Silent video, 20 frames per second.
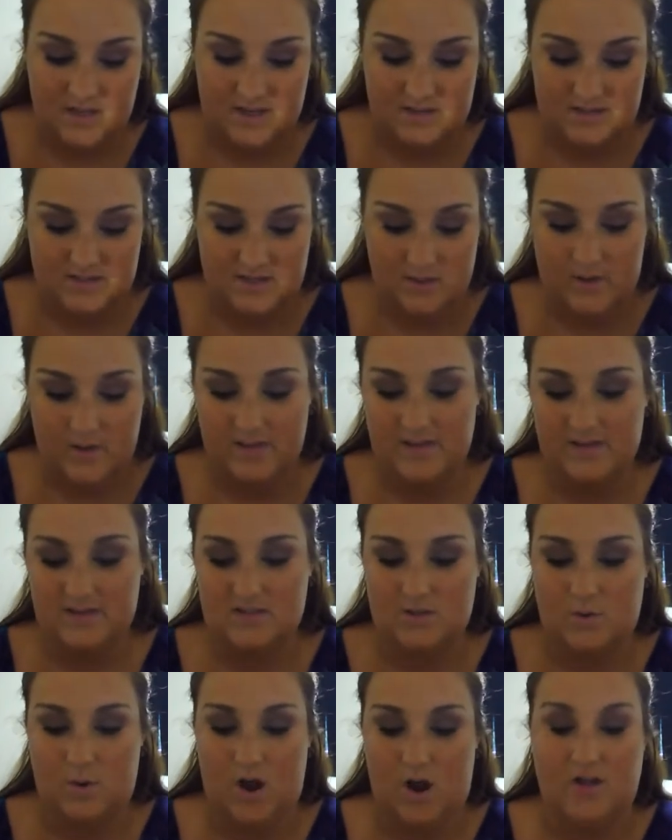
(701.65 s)
So in this
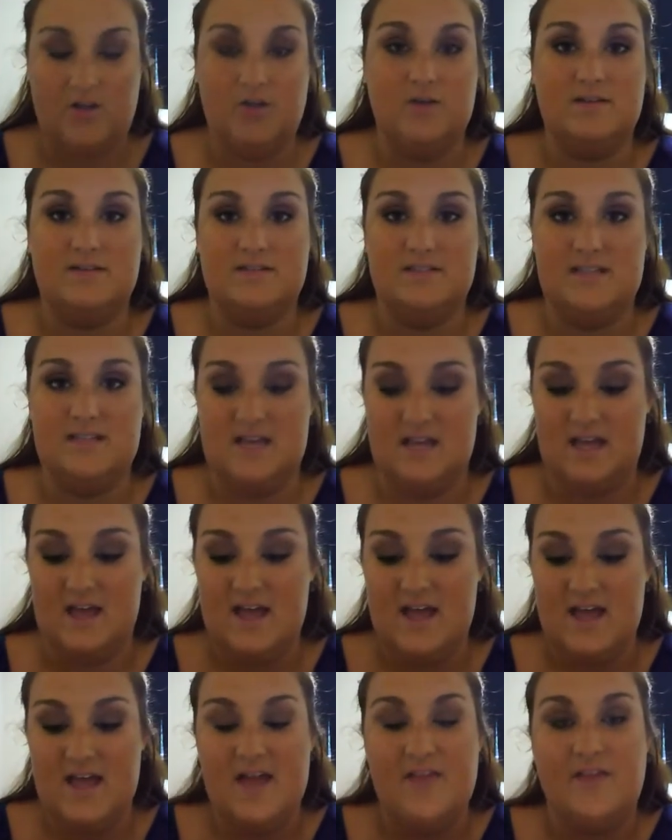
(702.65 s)
quad you can see
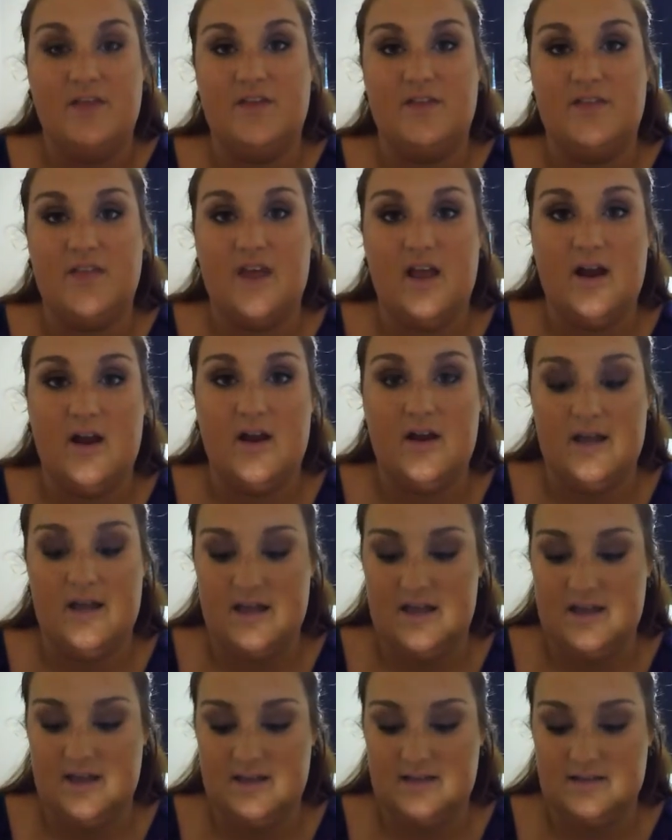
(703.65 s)
that there
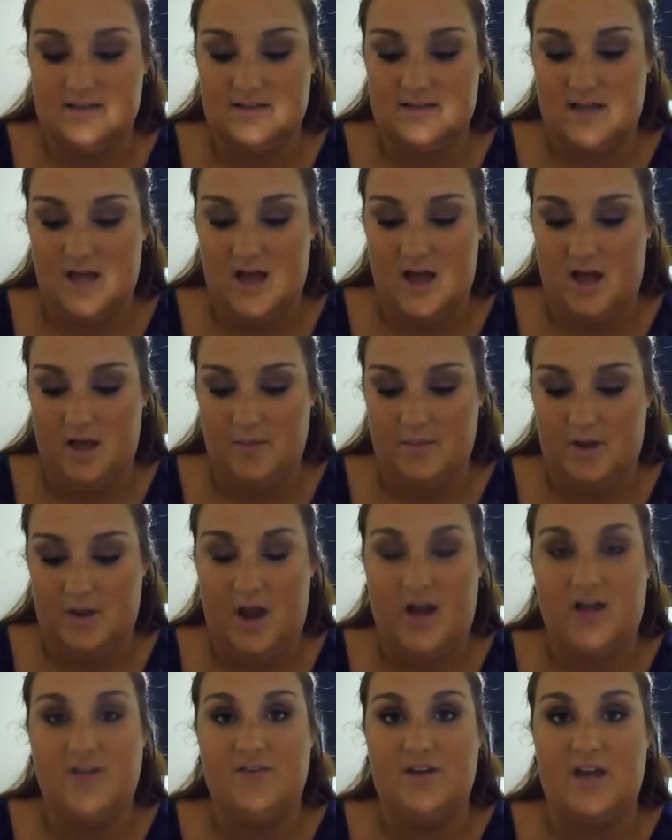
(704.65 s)
is
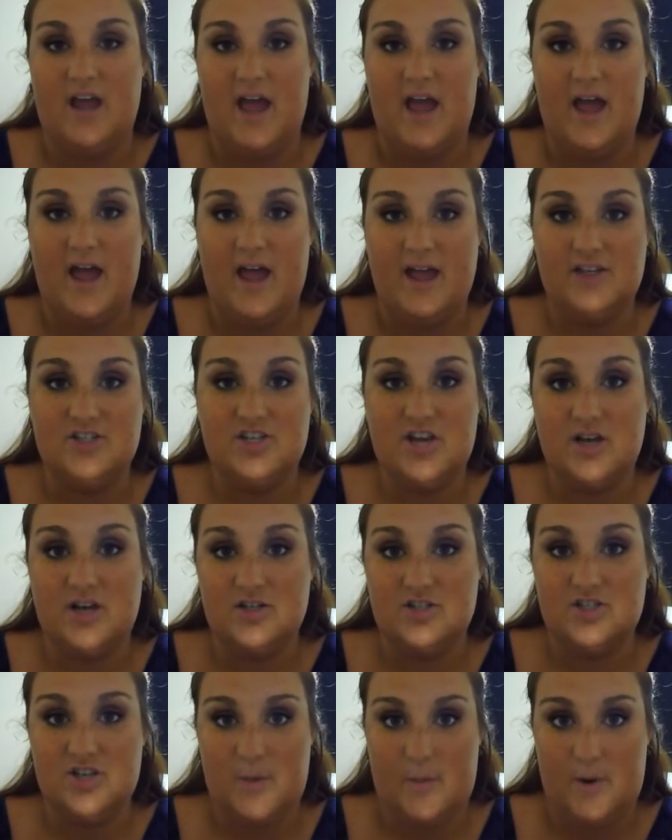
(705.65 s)
kind of an eggshell
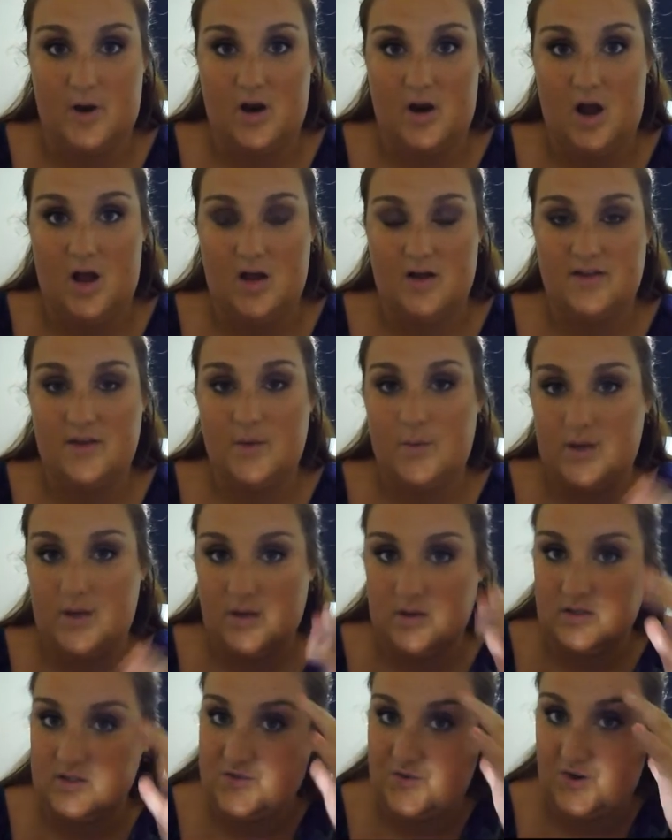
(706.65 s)
shimmer color that we
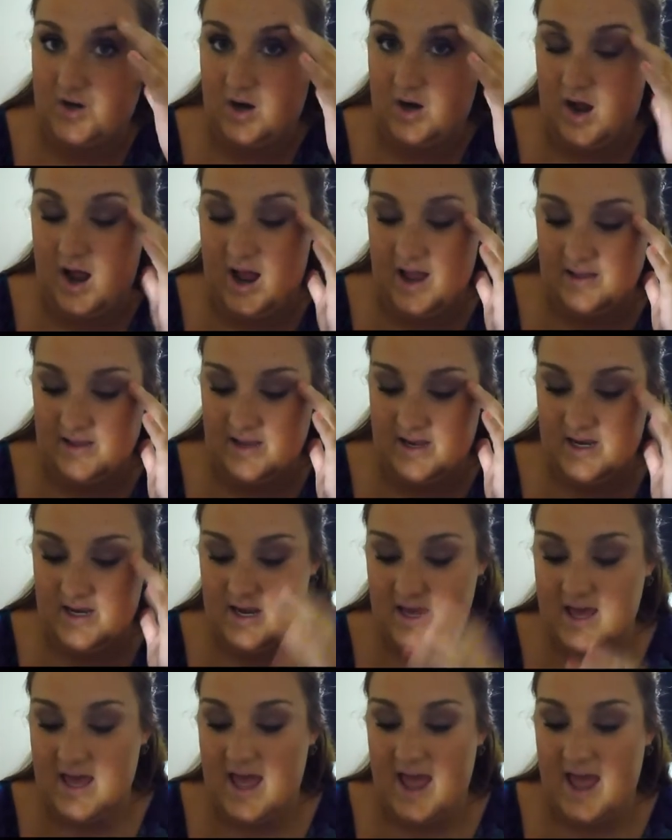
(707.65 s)
use for our highlight.